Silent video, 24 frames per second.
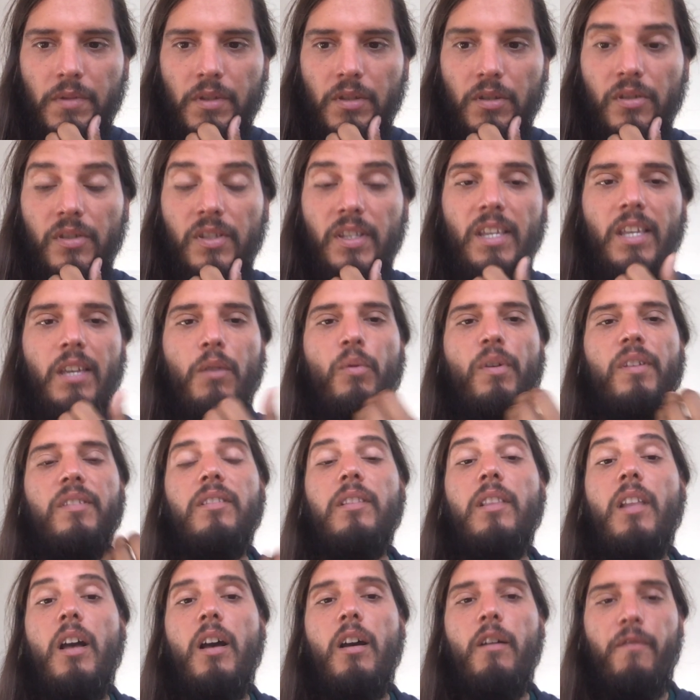You see, it was
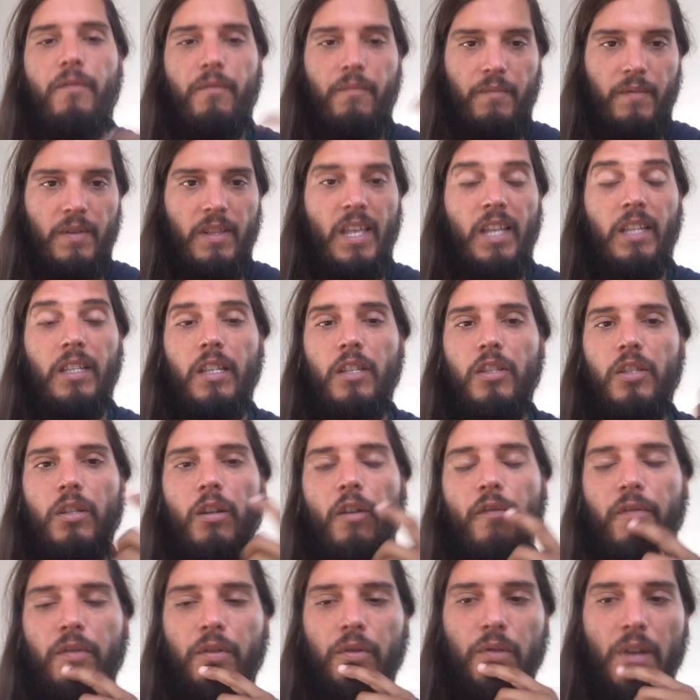love, energy
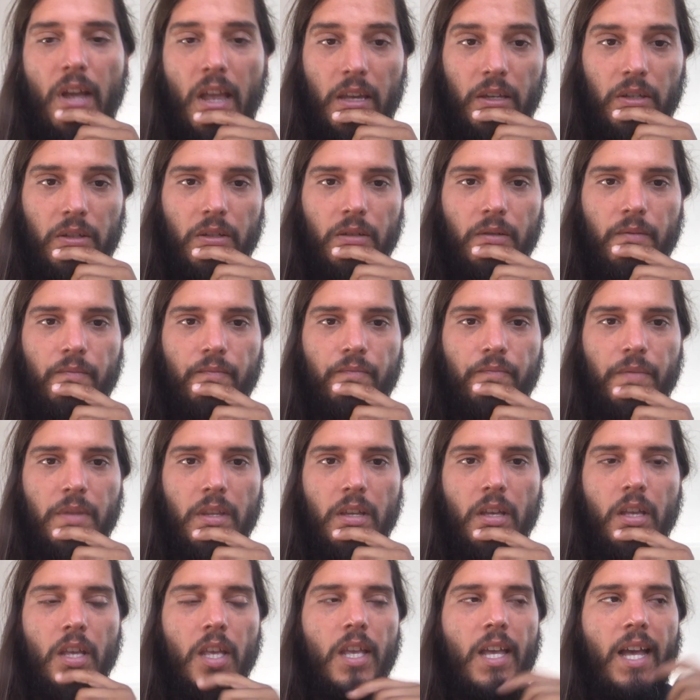of creation
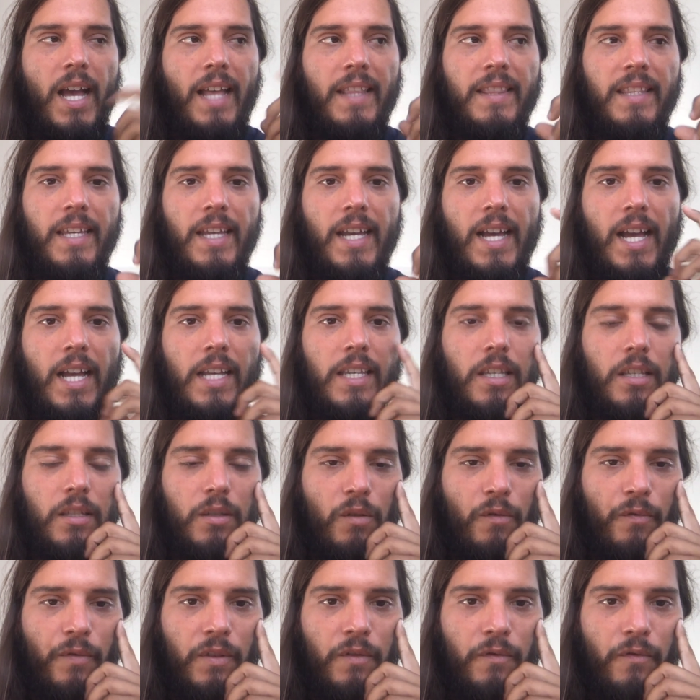at the highest
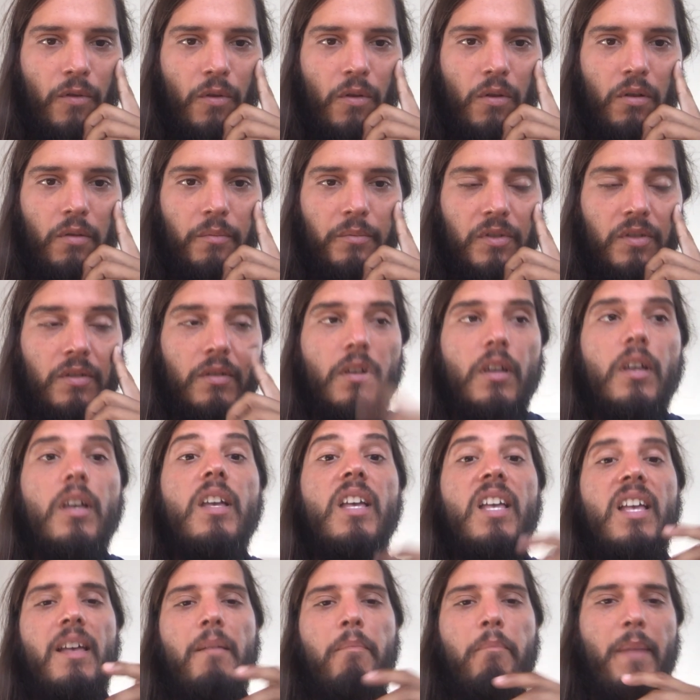of its forms,
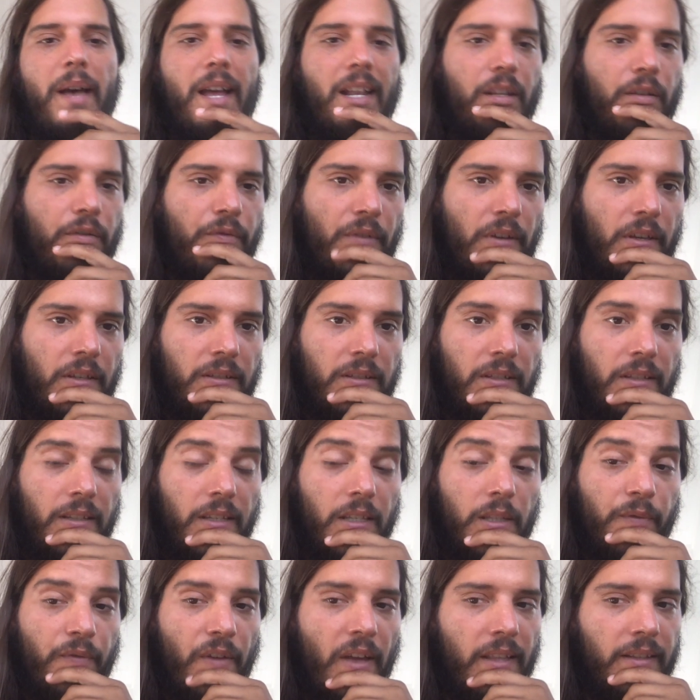manifesting
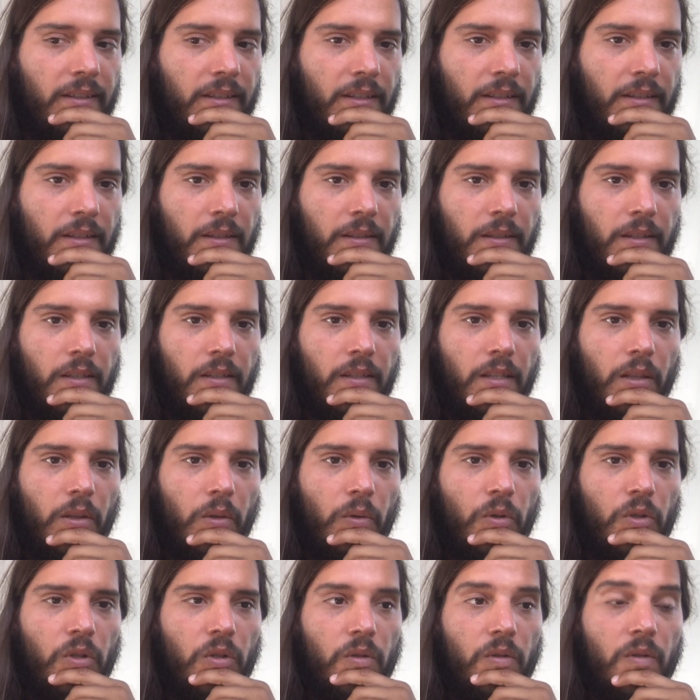these fantasies, these
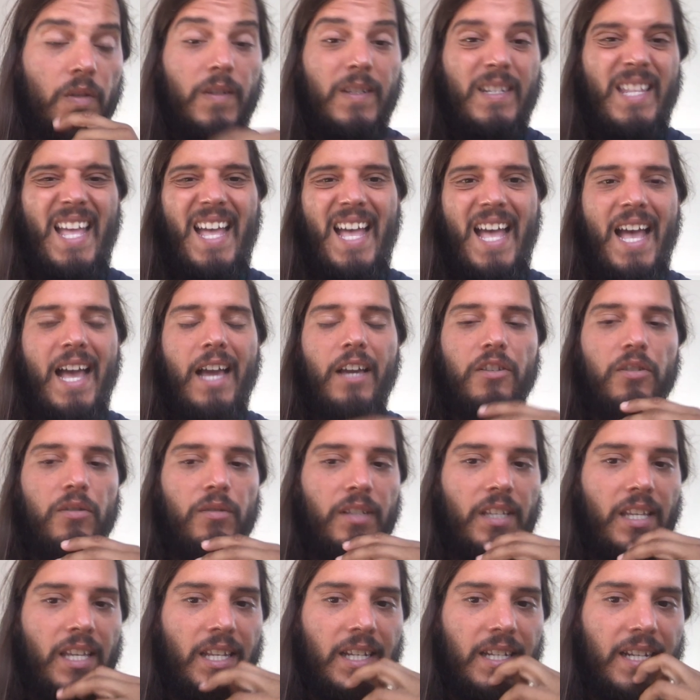illusions that
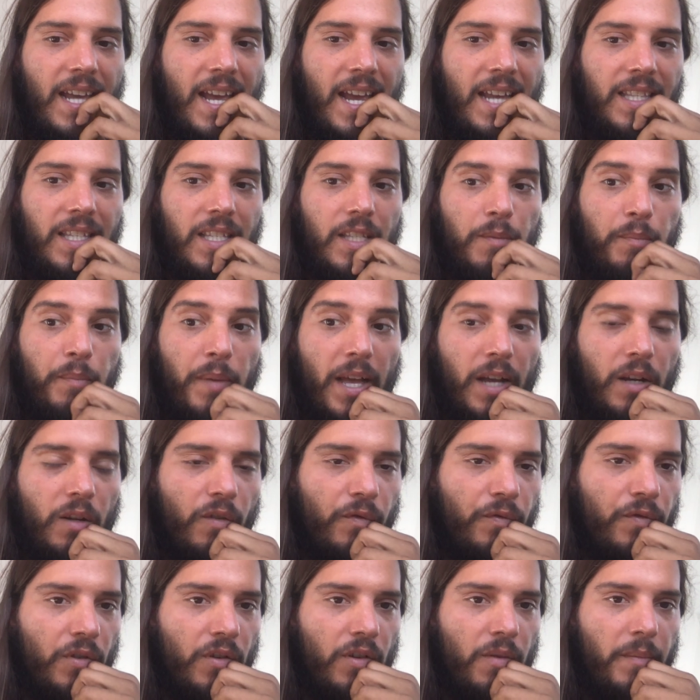actually ignite the spark
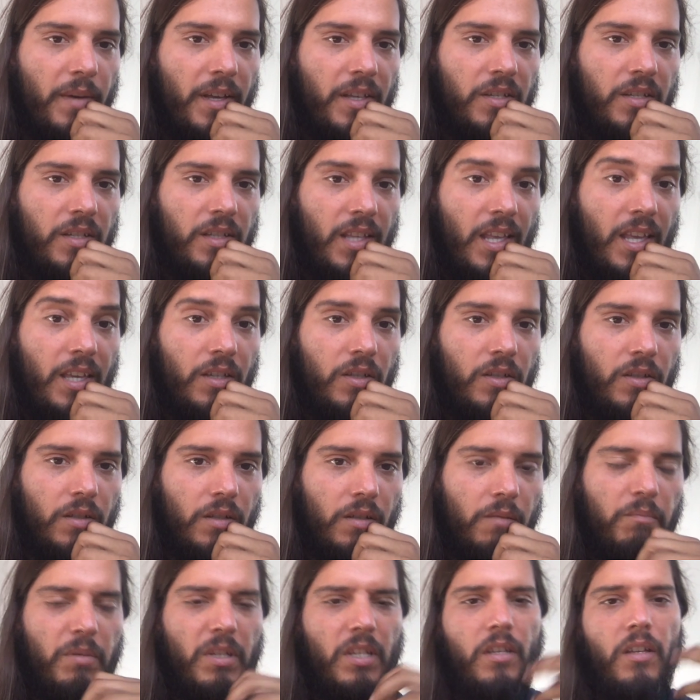of your
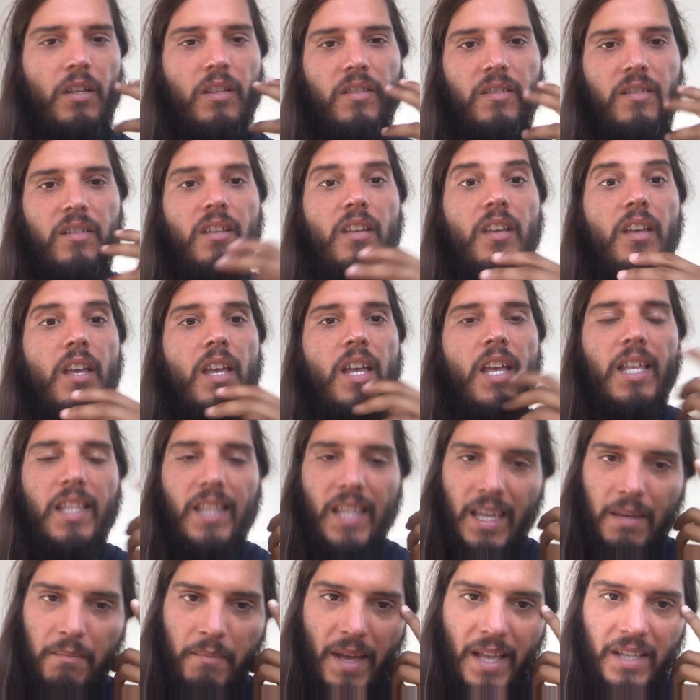imagination because
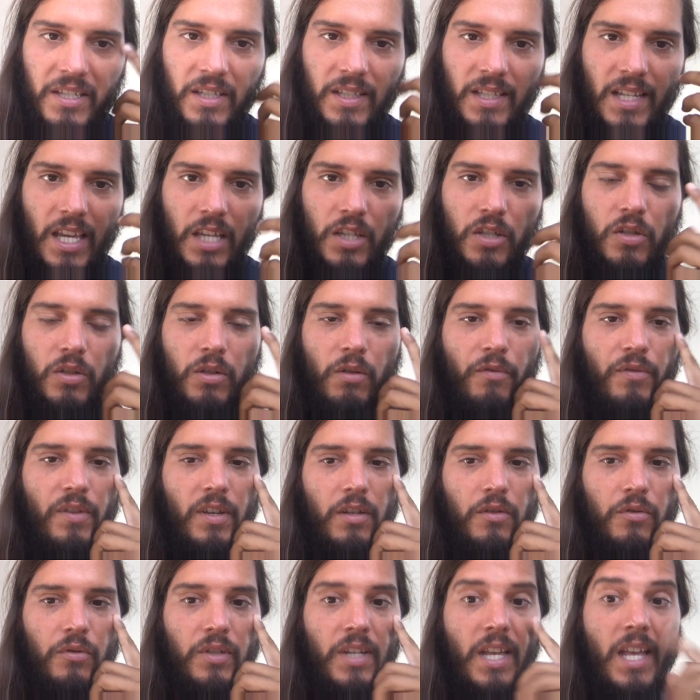the imagination of the
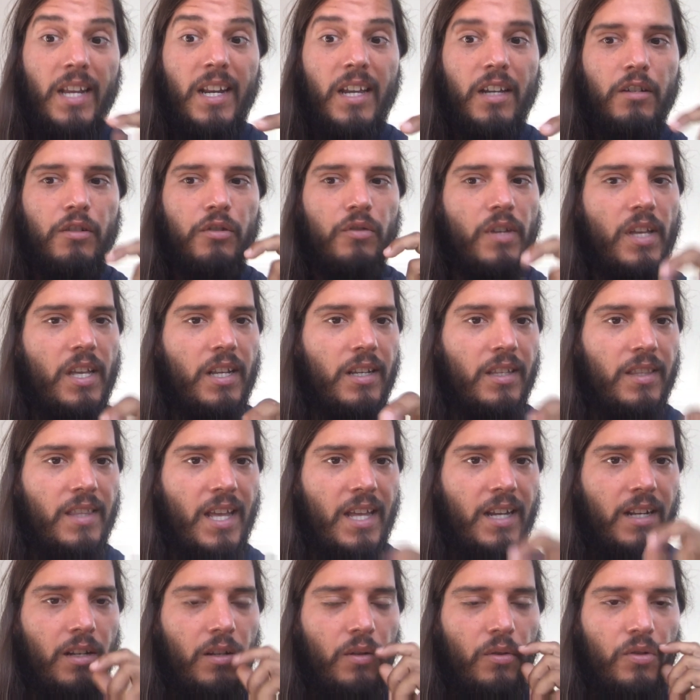creator created
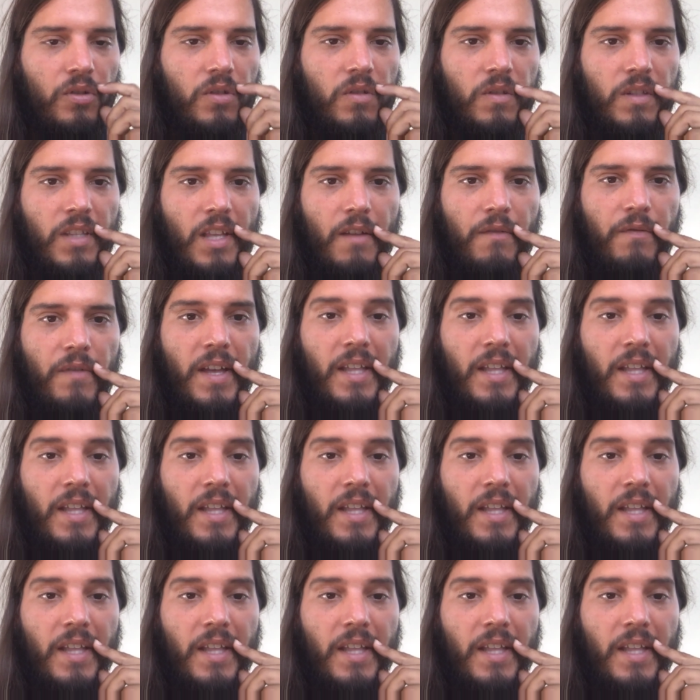that illusion, that